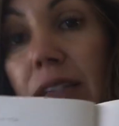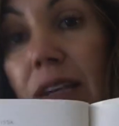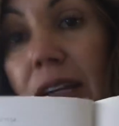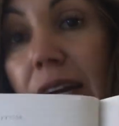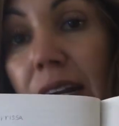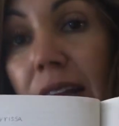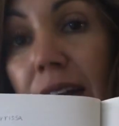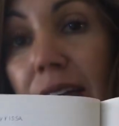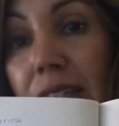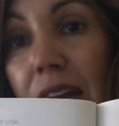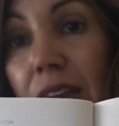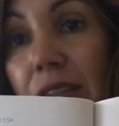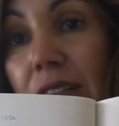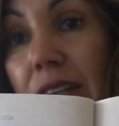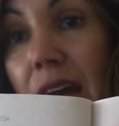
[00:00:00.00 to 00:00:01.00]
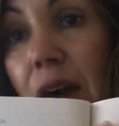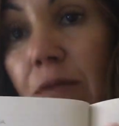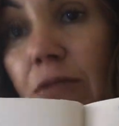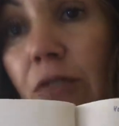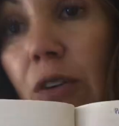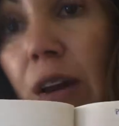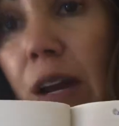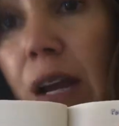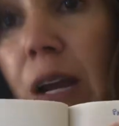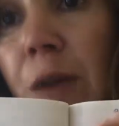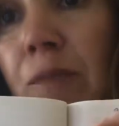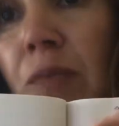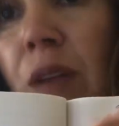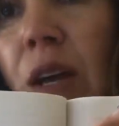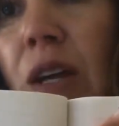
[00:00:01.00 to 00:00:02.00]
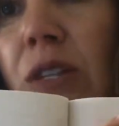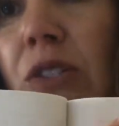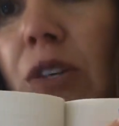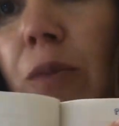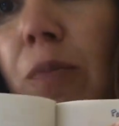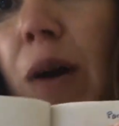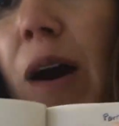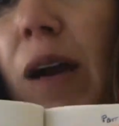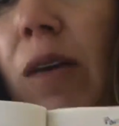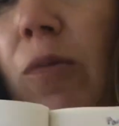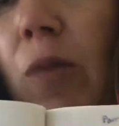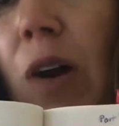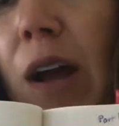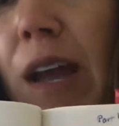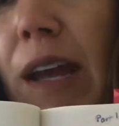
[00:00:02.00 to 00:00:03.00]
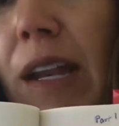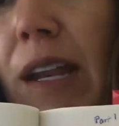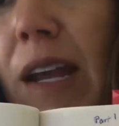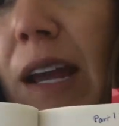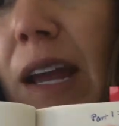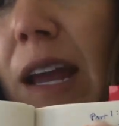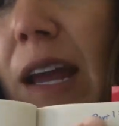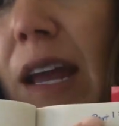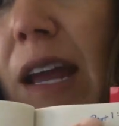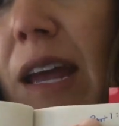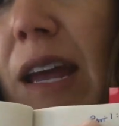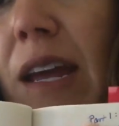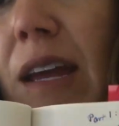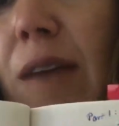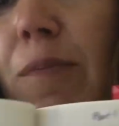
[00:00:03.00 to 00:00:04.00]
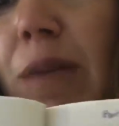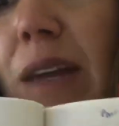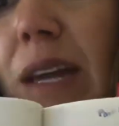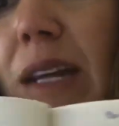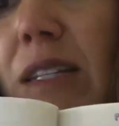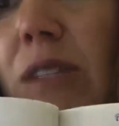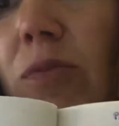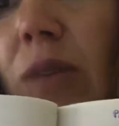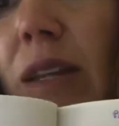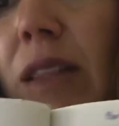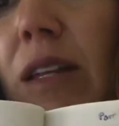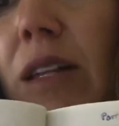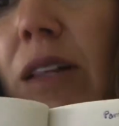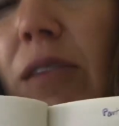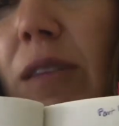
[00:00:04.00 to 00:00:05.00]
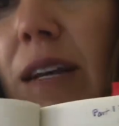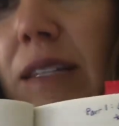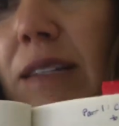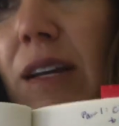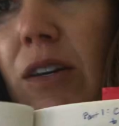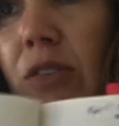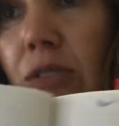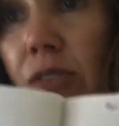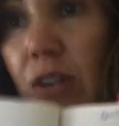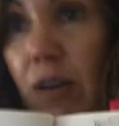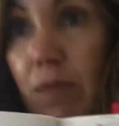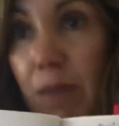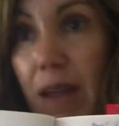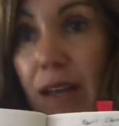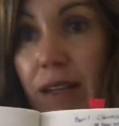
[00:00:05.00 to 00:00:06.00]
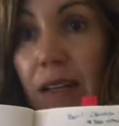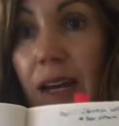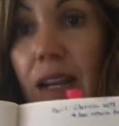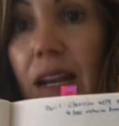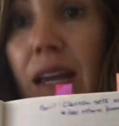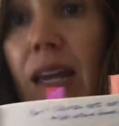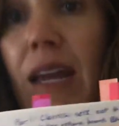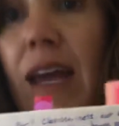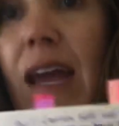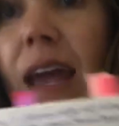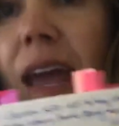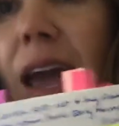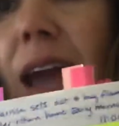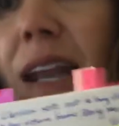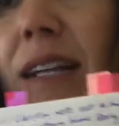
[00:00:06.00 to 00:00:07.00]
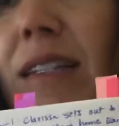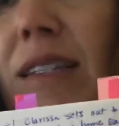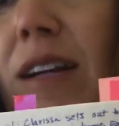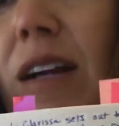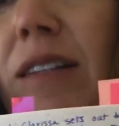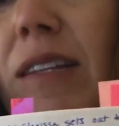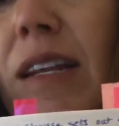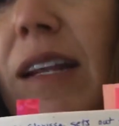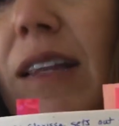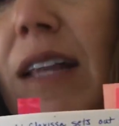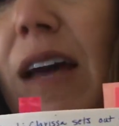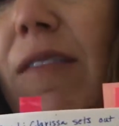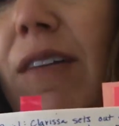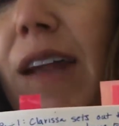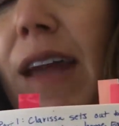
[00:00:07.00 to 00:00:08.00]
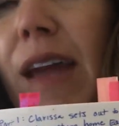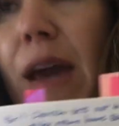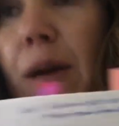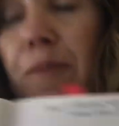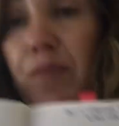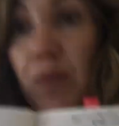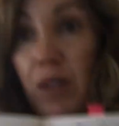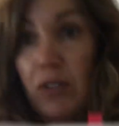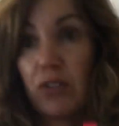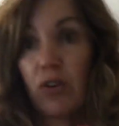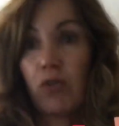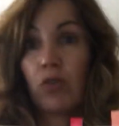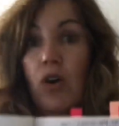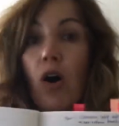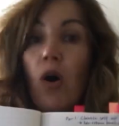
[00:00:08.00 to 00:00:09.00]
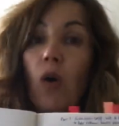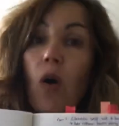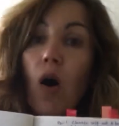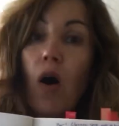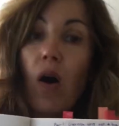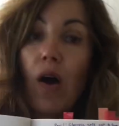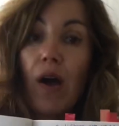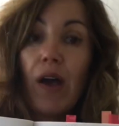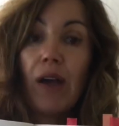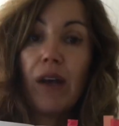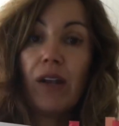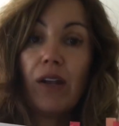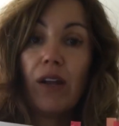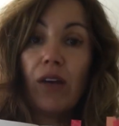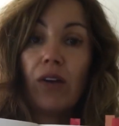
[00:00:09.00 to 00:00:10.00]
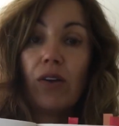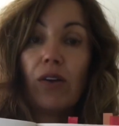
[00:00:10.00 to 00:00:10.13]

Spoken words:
and I like to have a tab for it. So part 1, it begins with Clarissa, who's our main lady, and it starts at 11 a.m. So go on